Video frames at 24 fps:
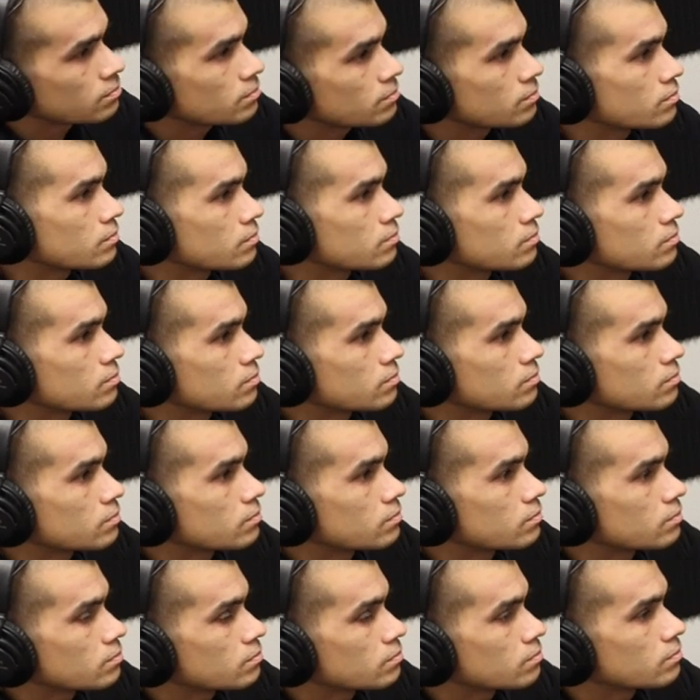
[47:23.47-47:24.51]

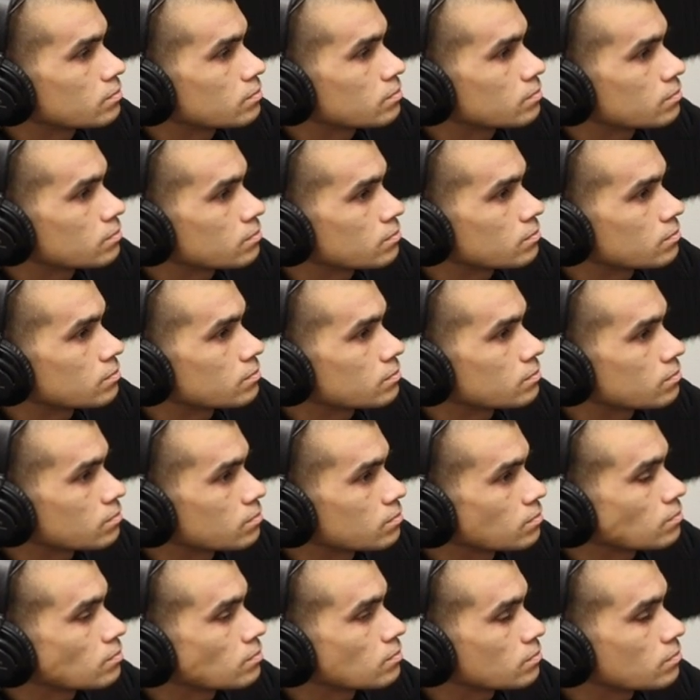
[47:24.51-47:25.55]

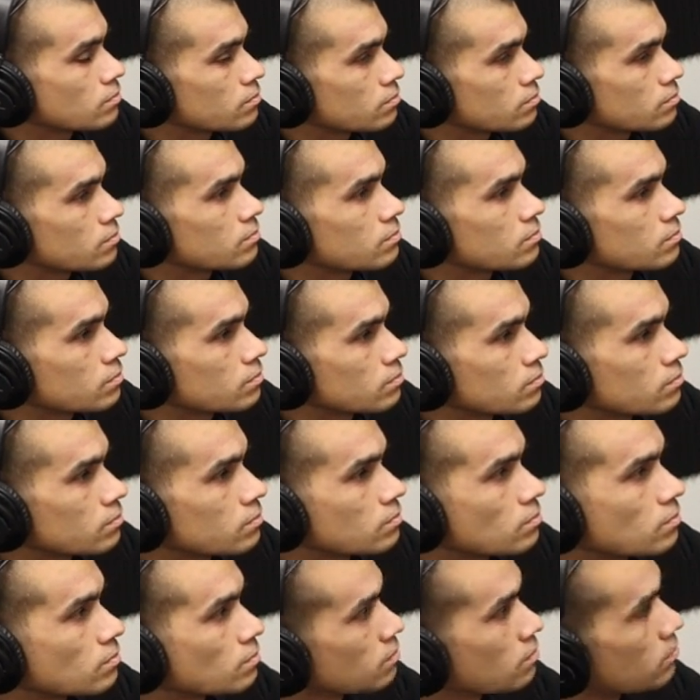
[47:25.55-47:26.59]

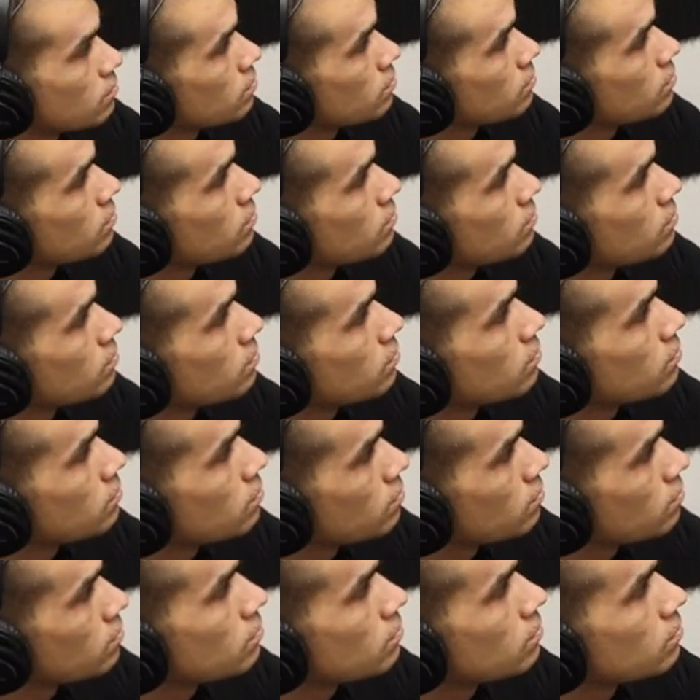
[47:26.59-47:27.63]

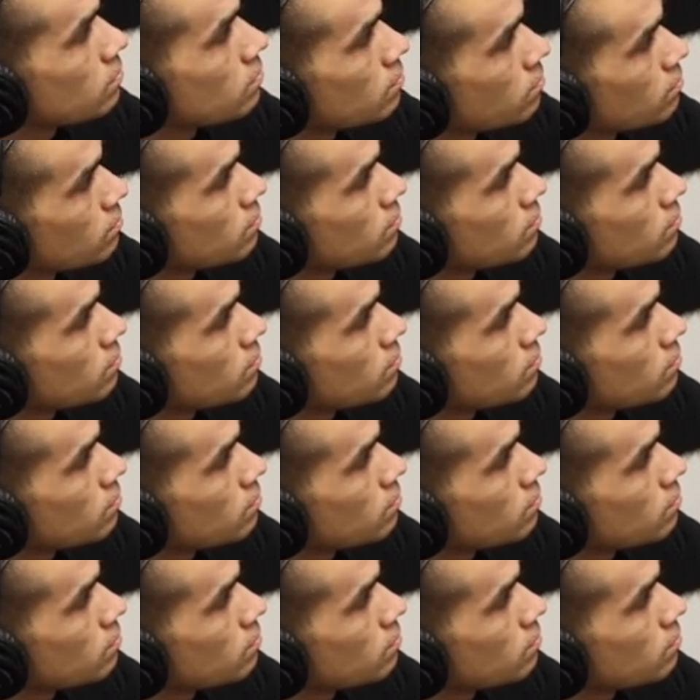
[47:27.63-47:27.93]
(not speaking)